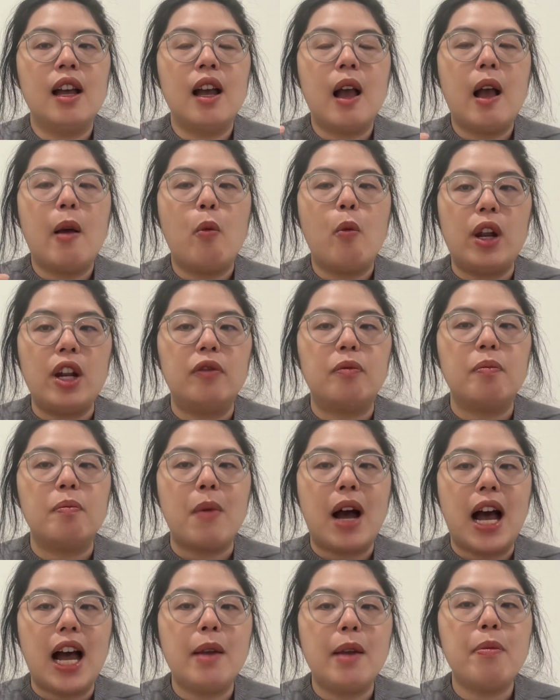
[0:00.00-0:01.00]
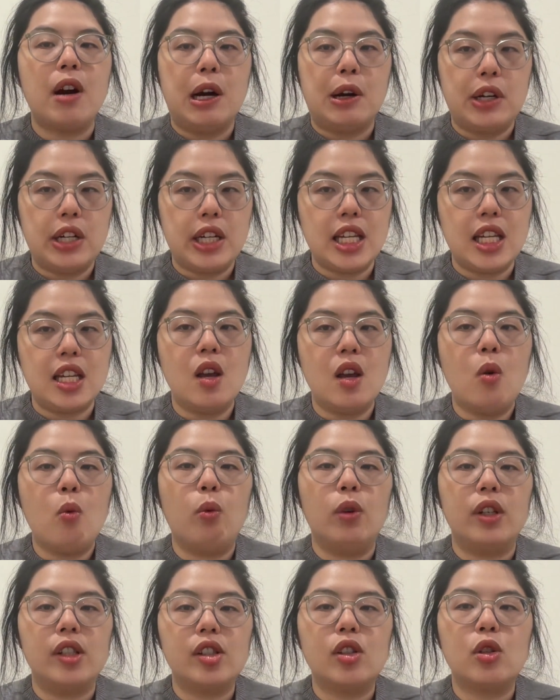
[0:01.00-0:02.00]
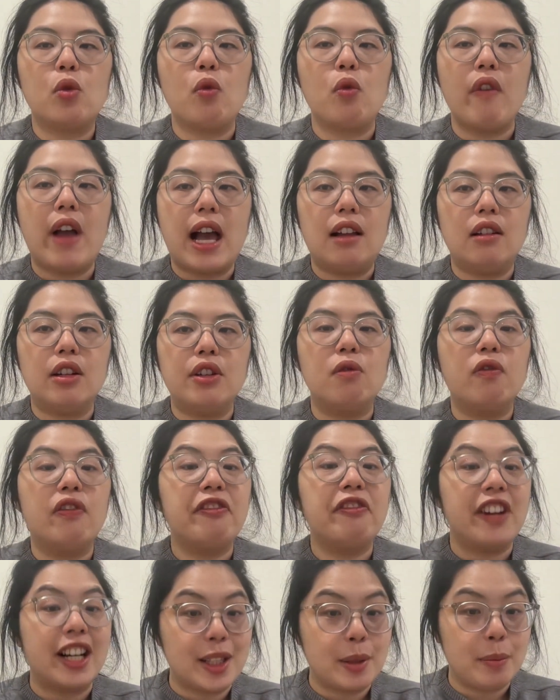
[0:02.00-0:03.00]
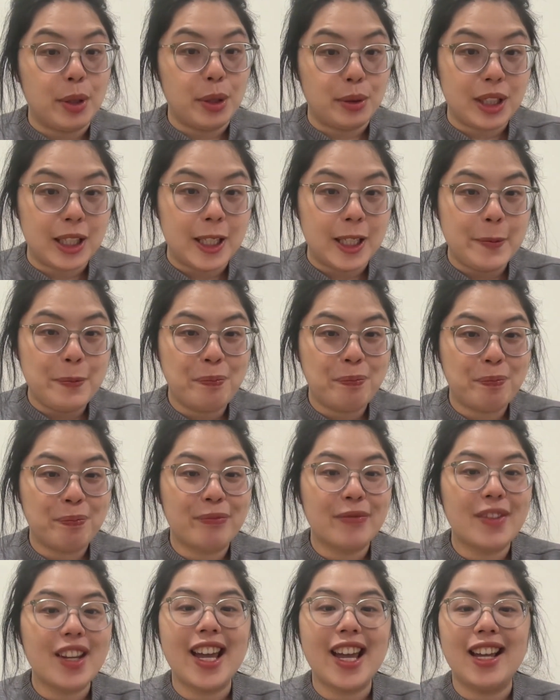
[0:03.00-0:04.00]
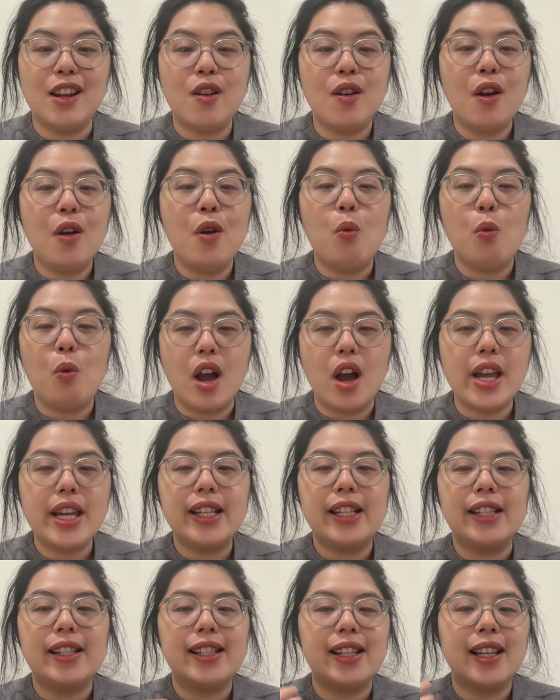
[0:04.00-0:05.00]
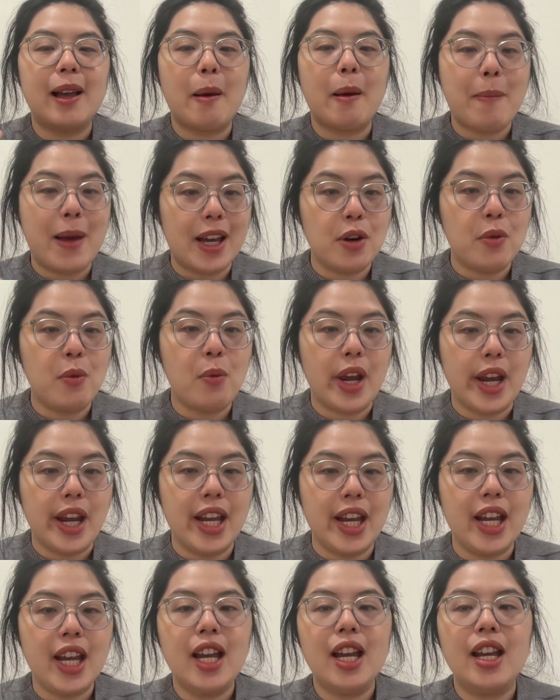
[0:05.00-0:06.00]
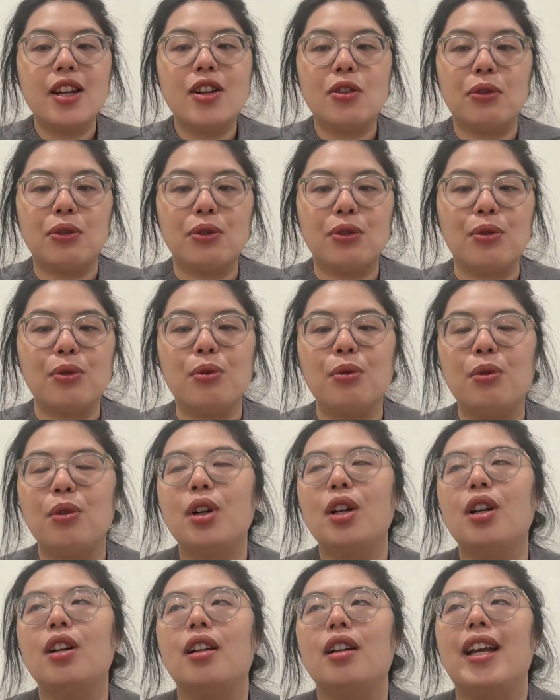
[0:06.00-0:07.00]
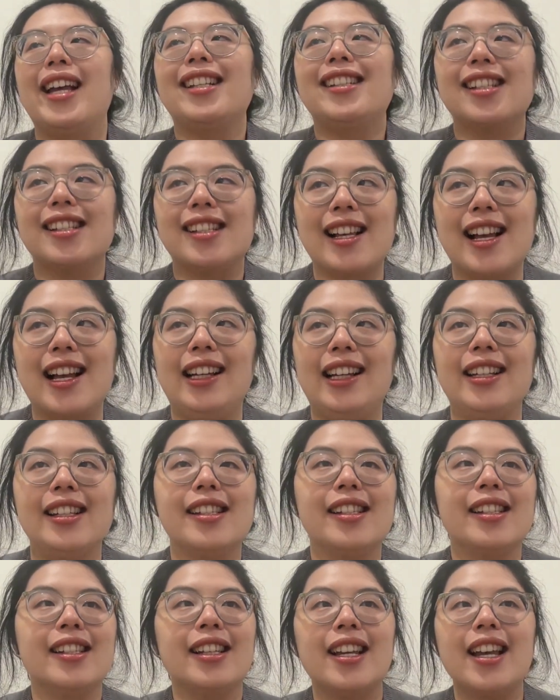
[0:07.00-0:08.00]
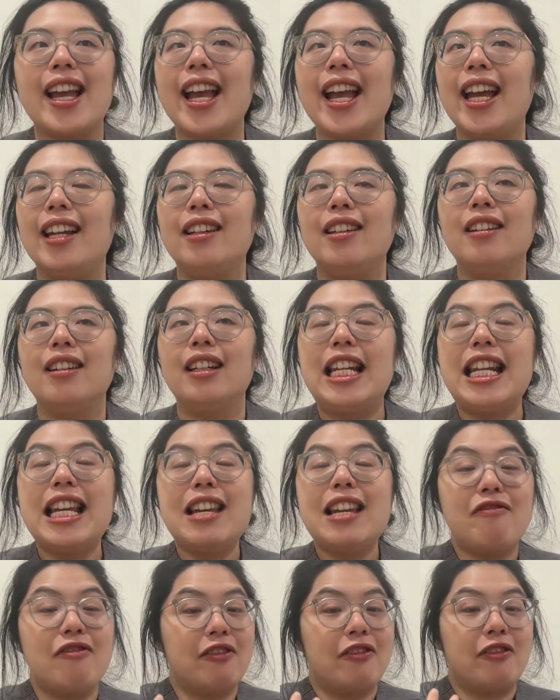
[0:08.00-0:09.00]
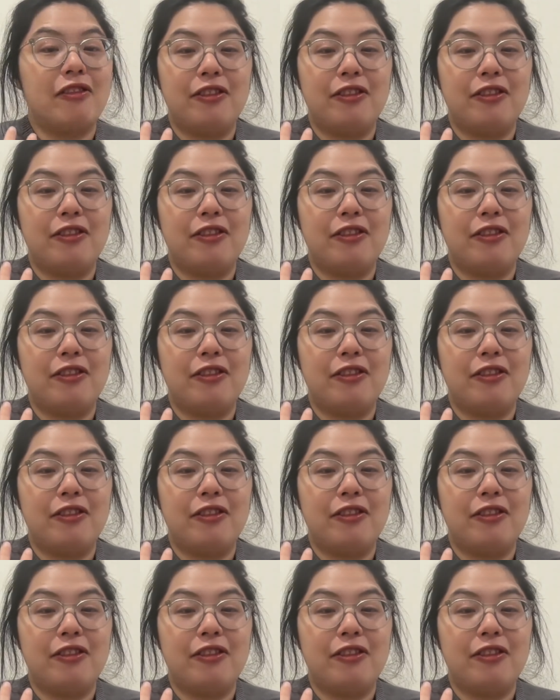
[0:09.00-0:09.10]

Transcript: one of my priority was to value flexibility. And what is a better way to exercise and live